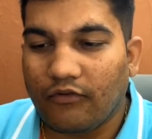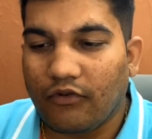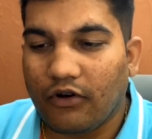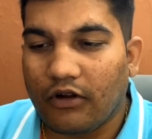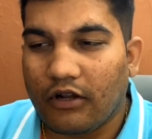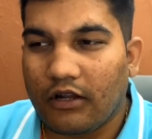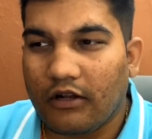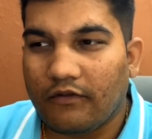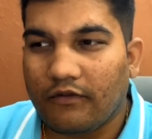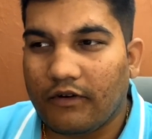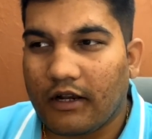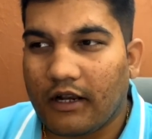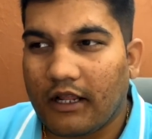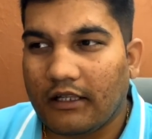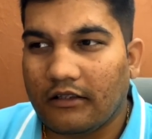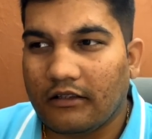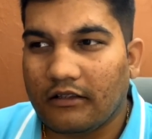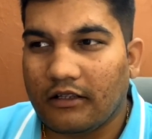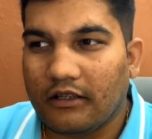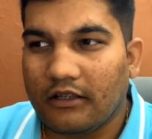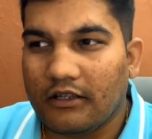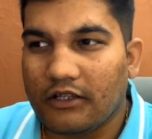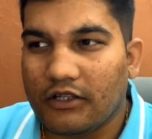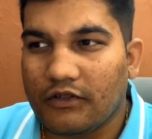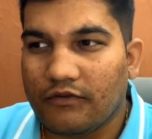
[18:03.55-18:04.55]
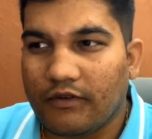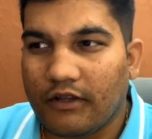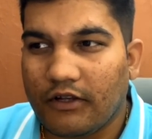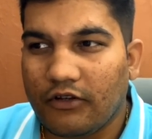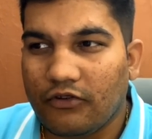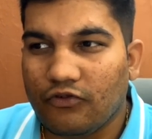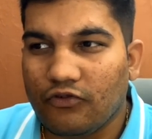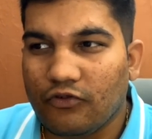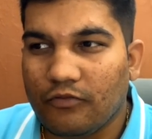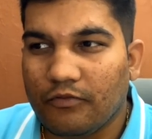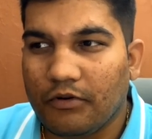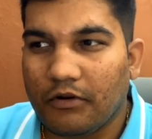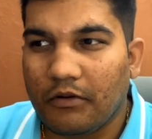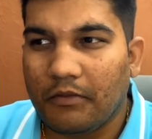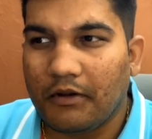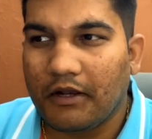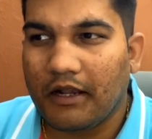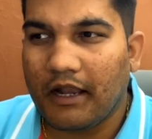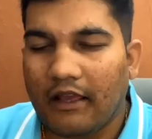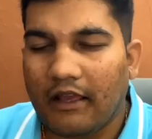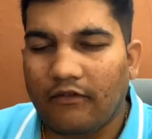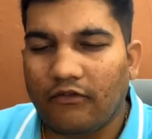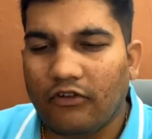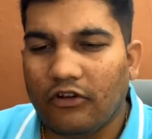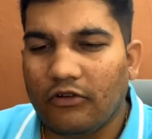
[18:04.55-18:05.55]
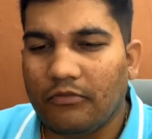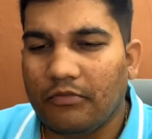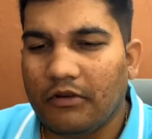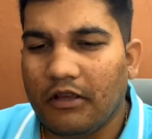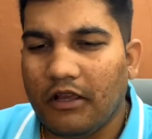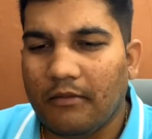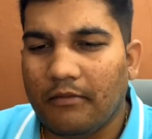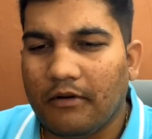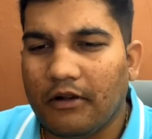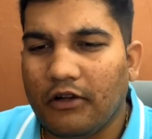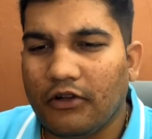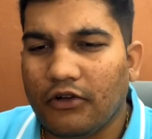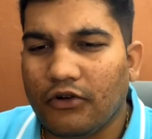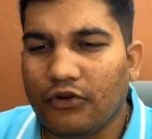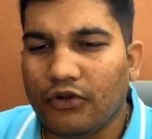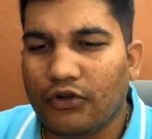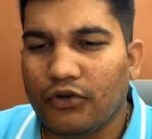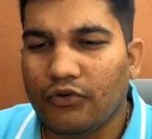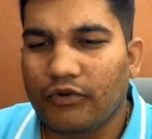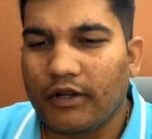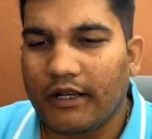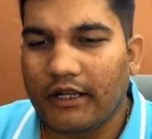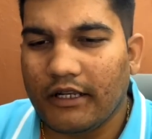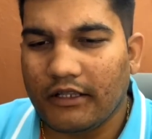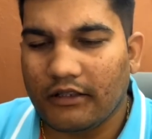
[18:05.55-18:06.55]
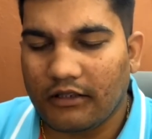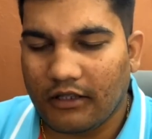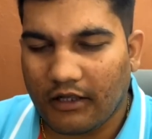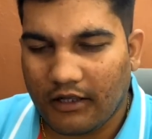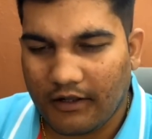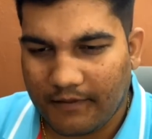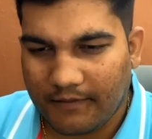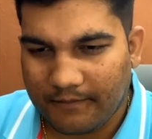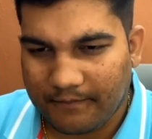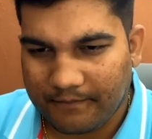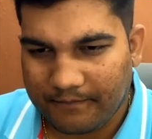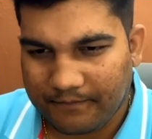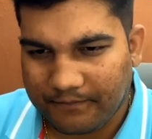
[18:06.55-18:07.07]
whatever I think is very superb, I will be able to do anything.